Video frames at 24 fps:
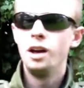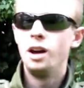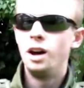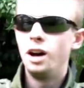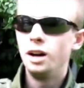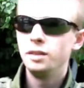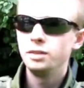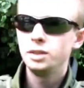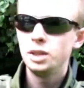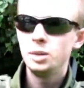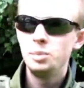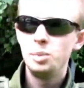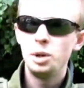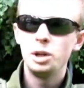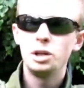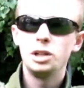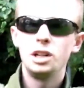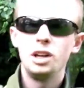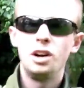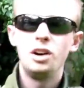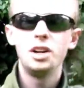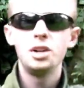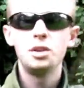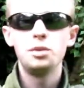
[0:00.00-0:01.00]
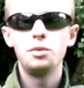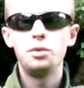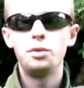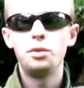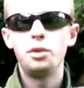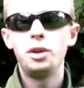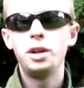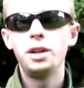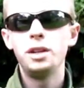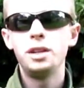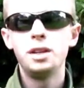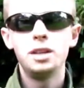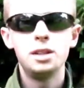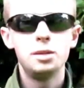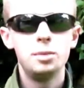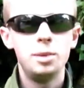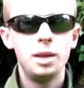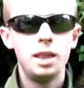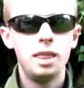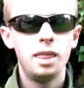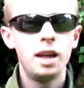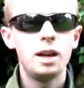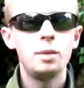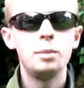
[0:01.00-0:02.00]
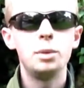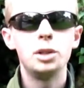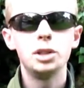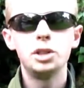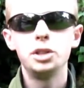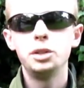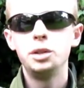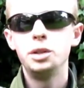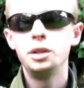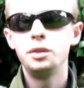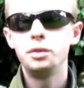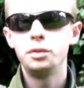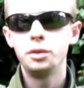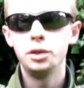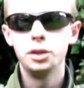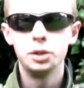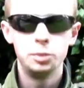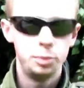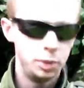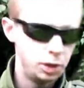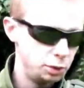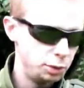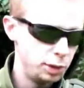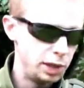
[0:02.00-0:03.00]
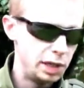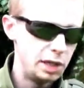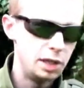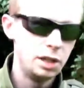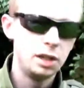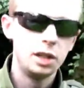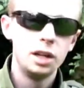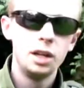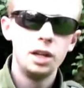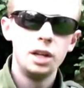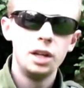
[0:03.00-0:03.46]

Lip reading: I have to say personally, I don't find there to be that much of a difference between